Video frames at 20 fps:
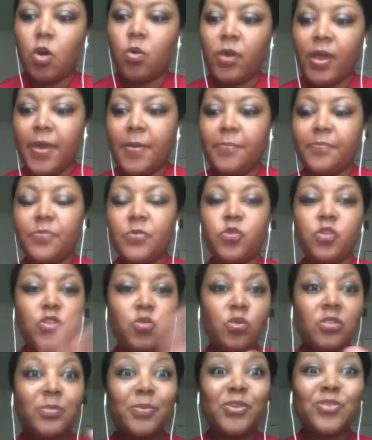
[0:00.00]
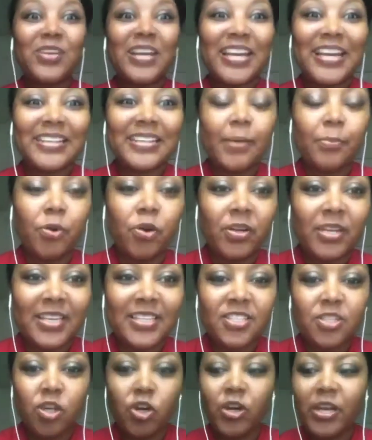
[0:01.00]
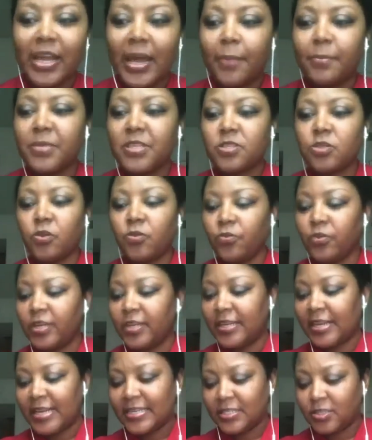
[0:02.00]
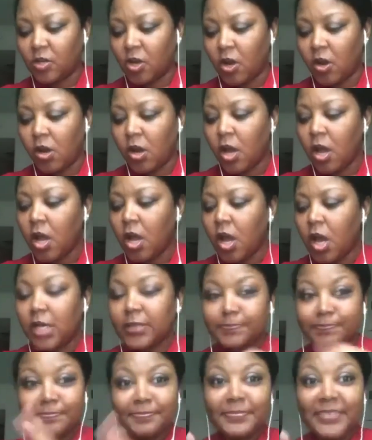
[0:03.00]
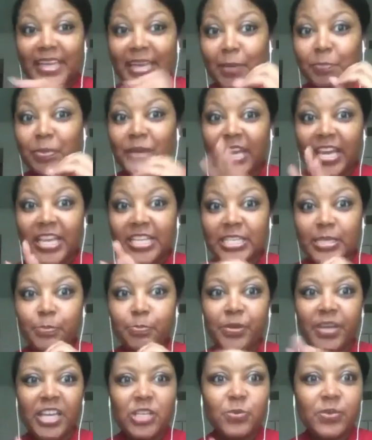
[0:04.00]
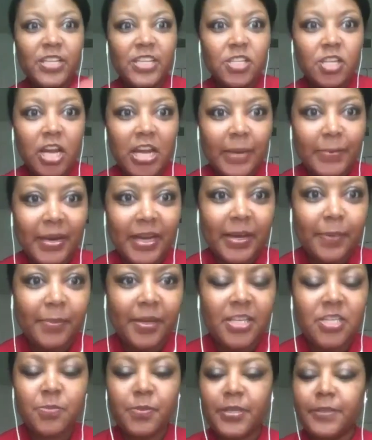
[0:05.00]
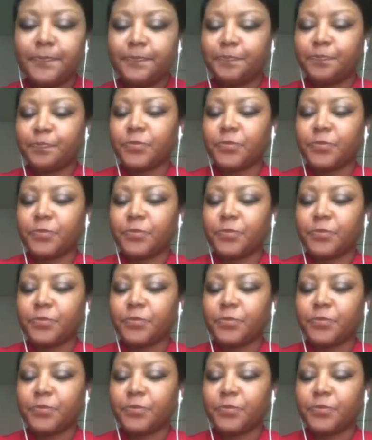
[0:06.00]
Okay, so just wanted to make sure I got that part in. Sorry, I missed over it, and I saw impeachment. We need to talk about impeachment.